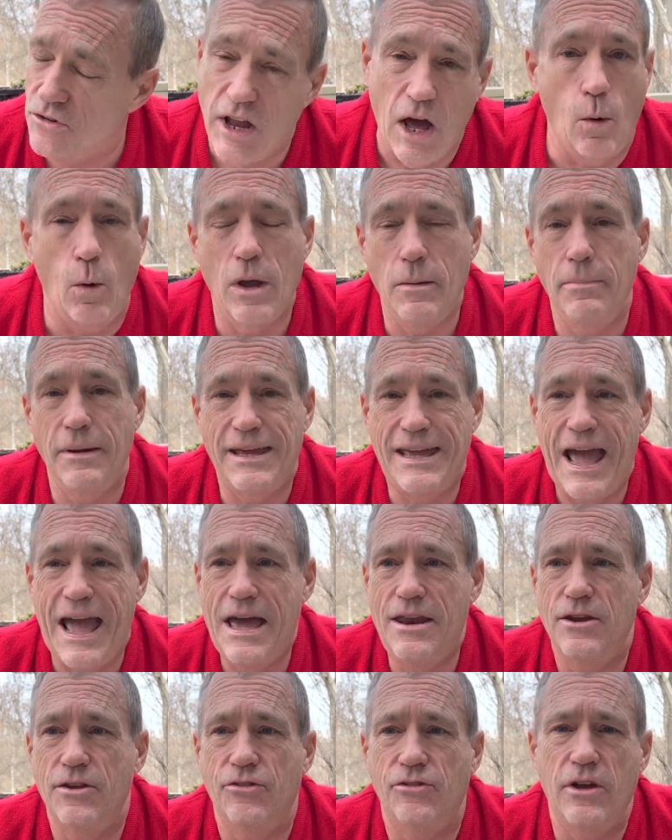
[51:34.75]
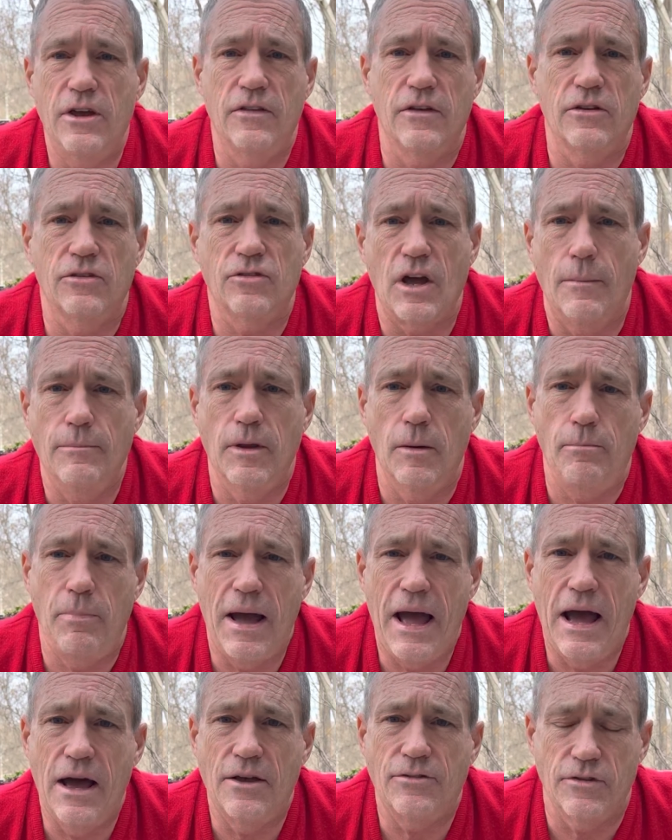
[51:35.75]
Now, we began to see this come to
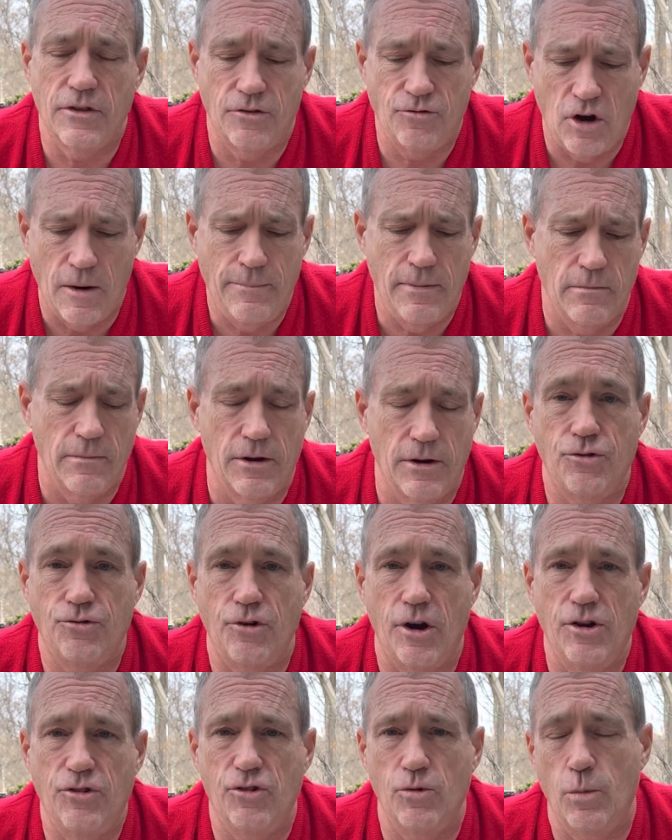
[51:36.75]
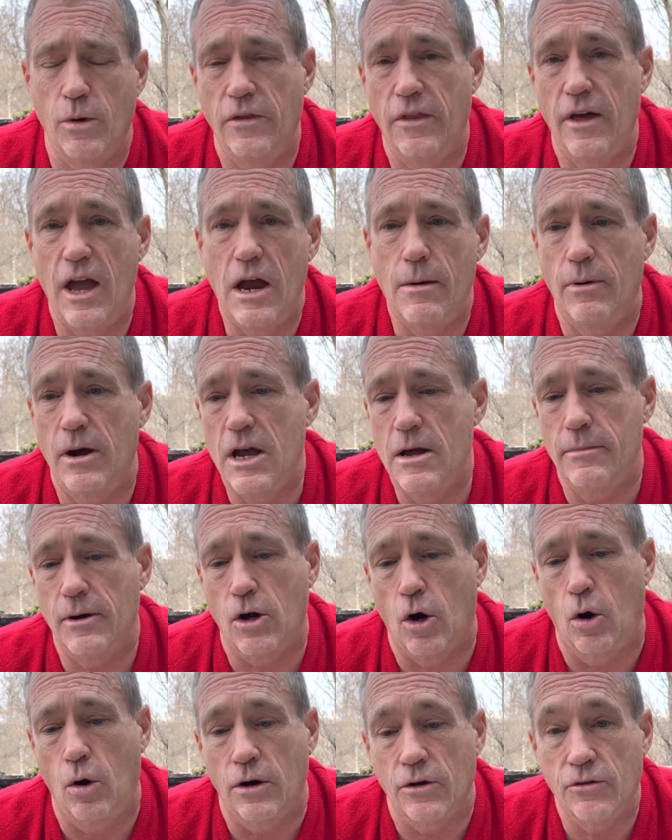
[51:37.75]
pass in the Trump administration with the Abraham
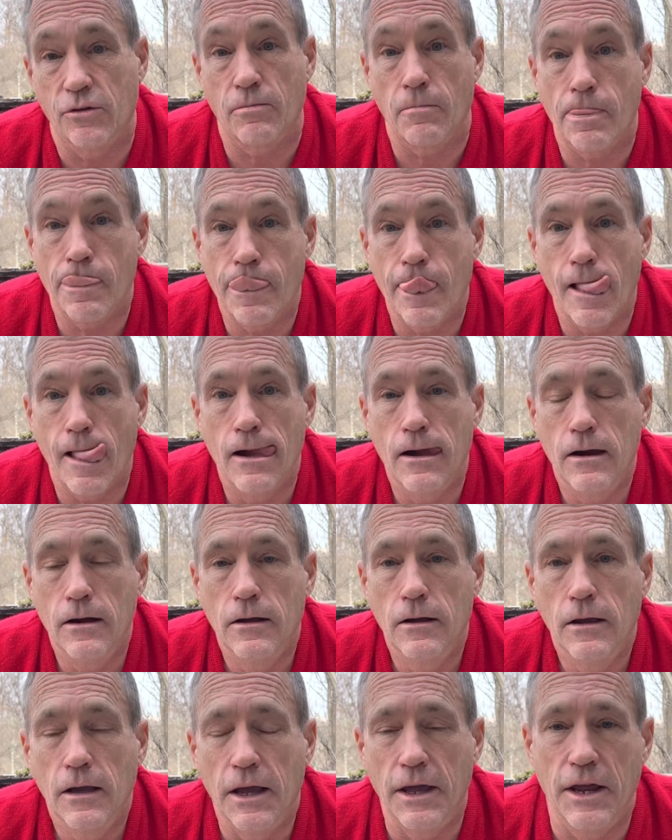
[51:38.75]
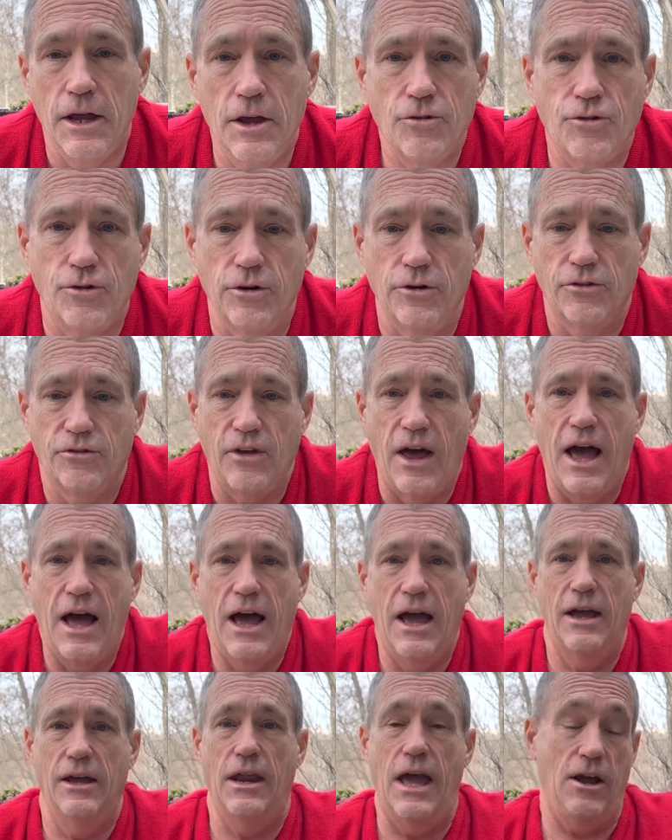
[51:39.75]
Accords. And Israel
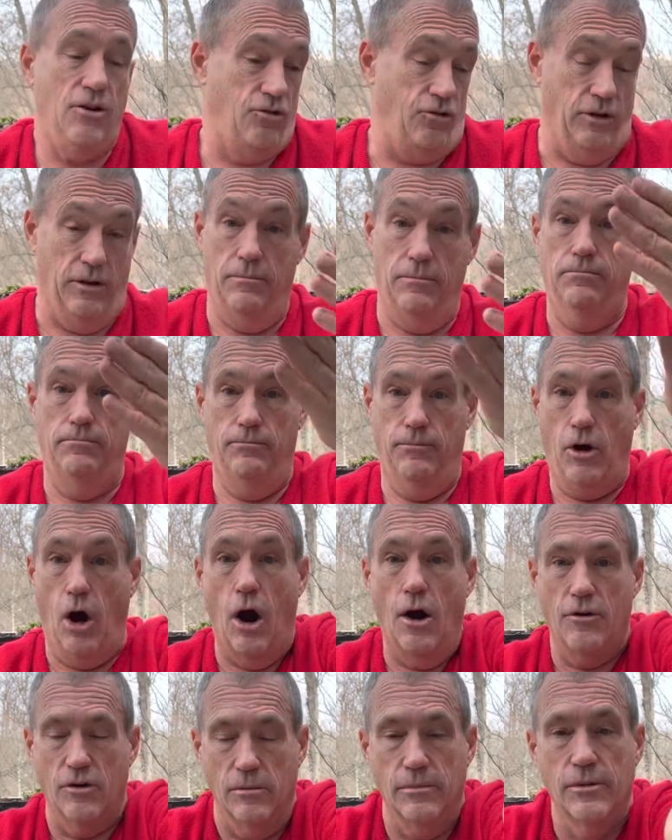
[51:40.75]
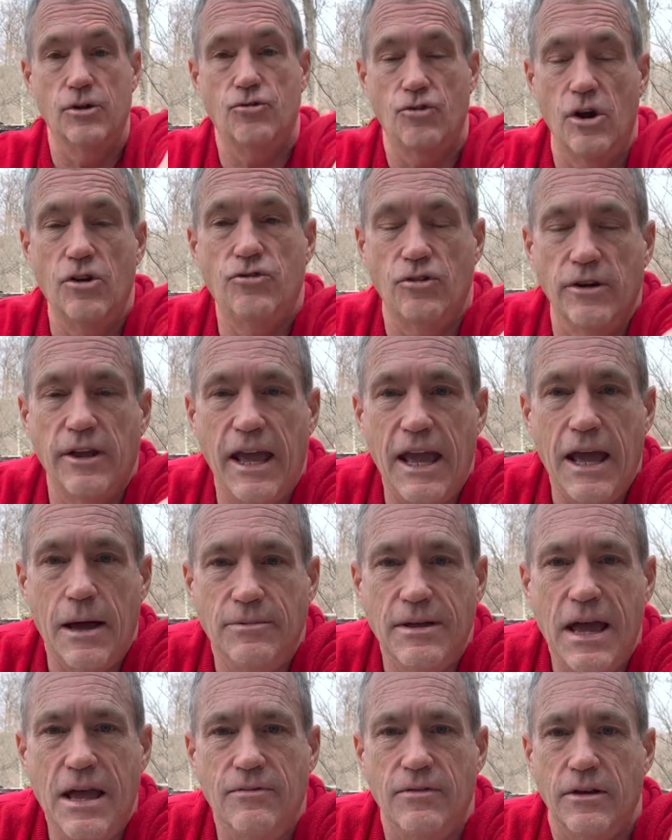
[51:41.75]
signed, actually, Carter administration, Camp
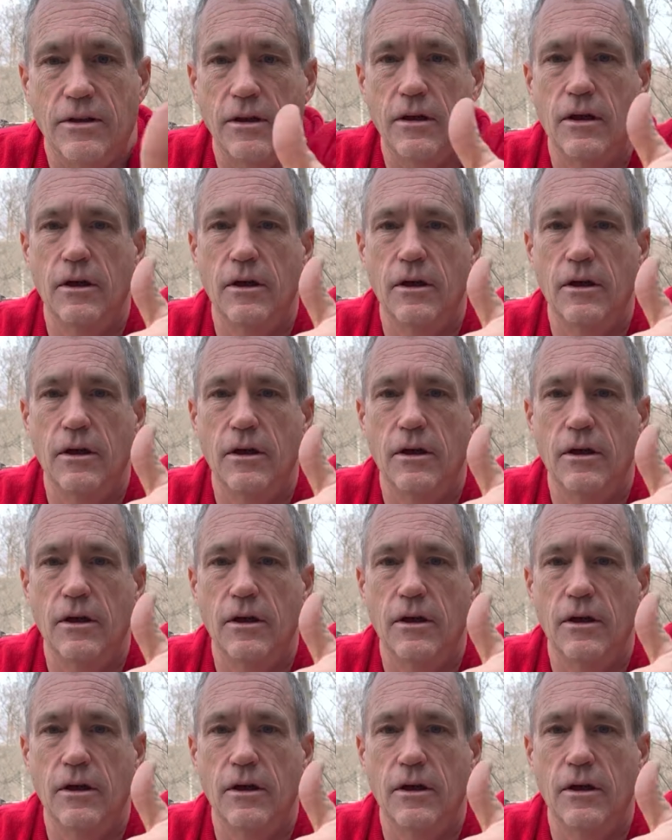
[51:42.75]
David.